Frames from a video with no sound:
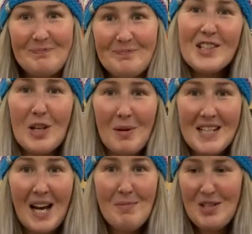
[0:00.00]
So my
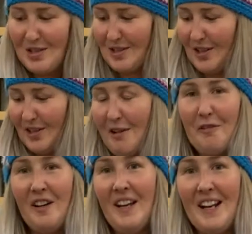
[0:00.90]
timer's just gone off
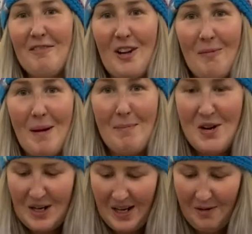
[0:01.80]
and I've got my
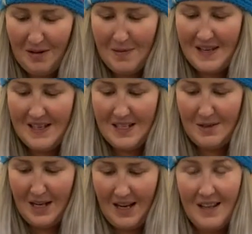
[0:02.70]
mug with me
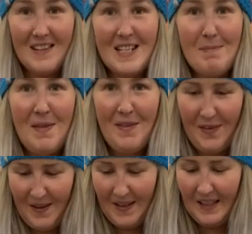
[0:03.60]
this month.
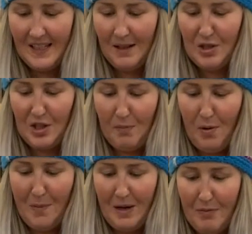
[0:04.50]
I'm just gonna
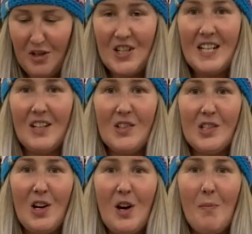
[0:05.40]
pop my Brudini on
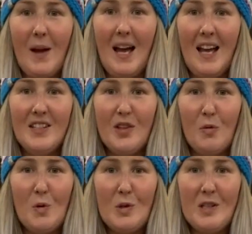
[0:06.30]
top and the
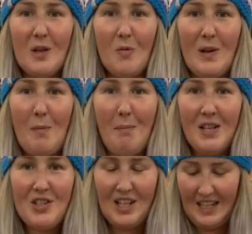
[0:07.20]
water will
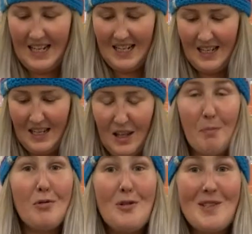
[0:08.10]
magically, the
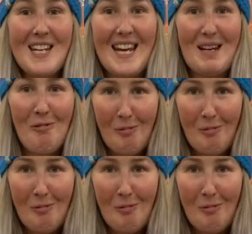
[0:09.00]
brewed tea will